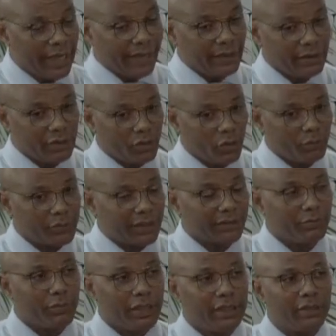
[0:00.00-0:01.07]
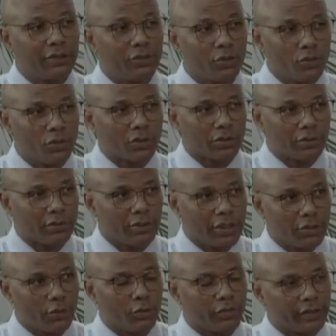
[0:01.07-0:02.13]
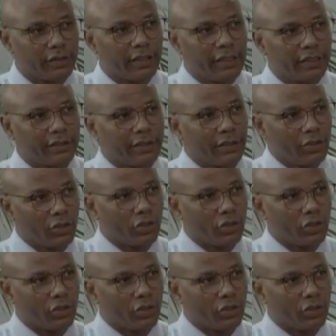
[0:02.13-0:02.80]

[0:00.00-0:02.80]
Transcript: en komt dat mede door die COVID-19